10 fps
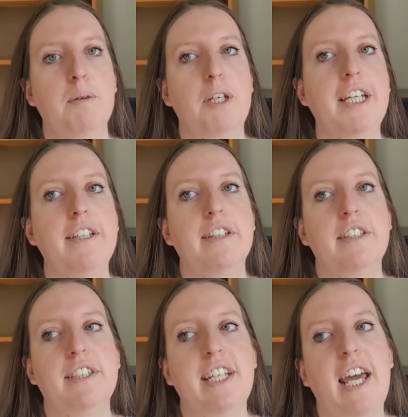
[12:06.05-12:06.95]
He
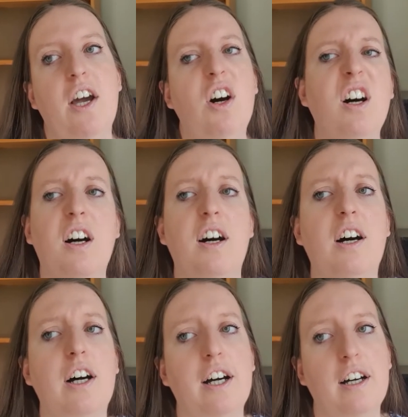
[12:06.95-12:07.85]
didn't say,
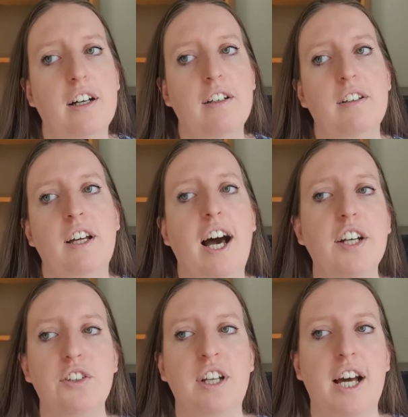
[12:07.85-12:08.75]
I
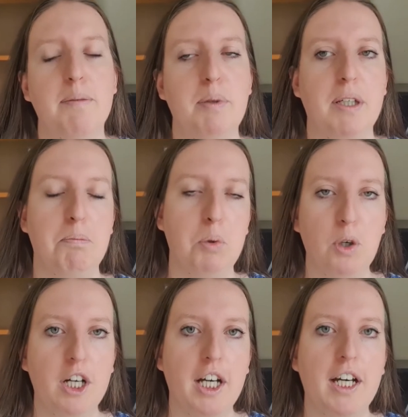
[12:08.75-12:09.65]
don't like being
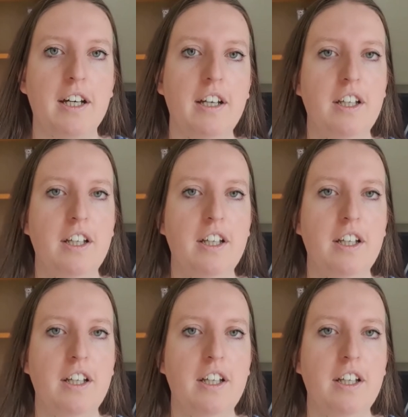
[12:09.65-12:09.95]
poor,